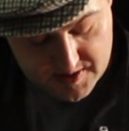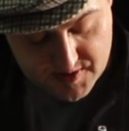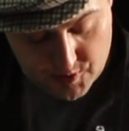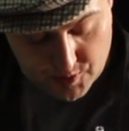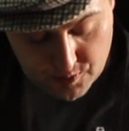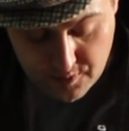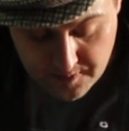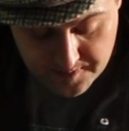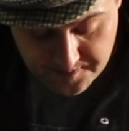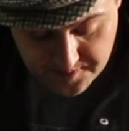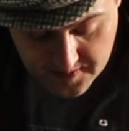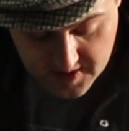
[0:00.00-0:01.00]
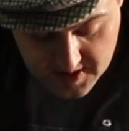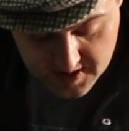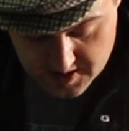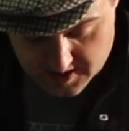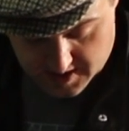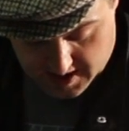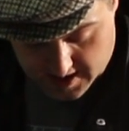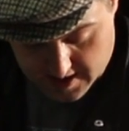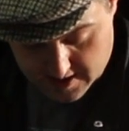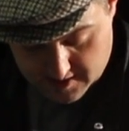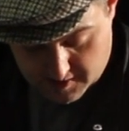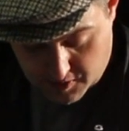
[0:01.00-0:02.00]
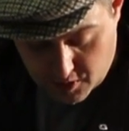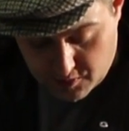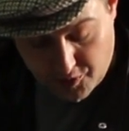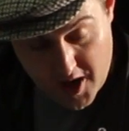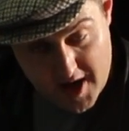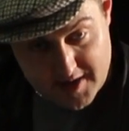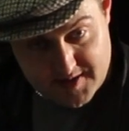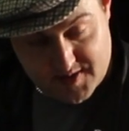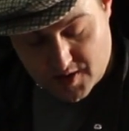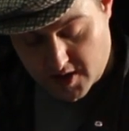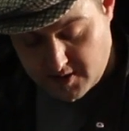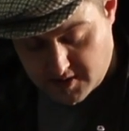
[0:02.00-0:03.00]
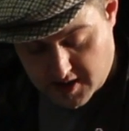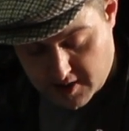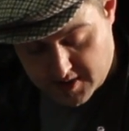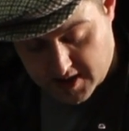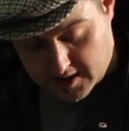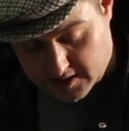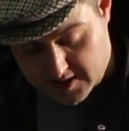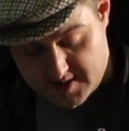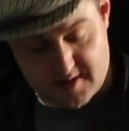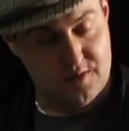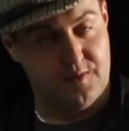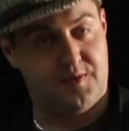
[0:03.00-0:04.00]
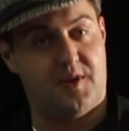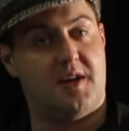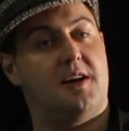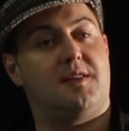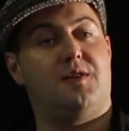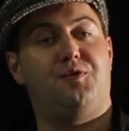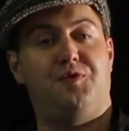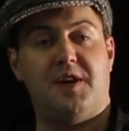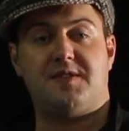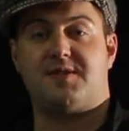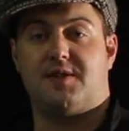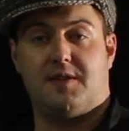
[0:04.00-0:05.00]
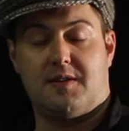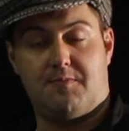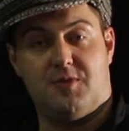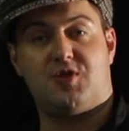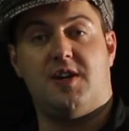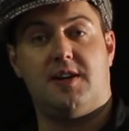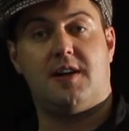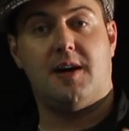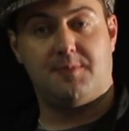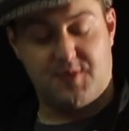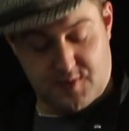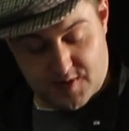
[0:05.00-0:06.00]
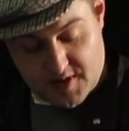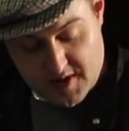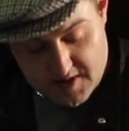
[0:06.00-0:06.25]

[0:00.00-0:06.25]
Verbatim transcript: internal, and on the right hand side uh, we get a list of uh, the effects that Maschine comes with.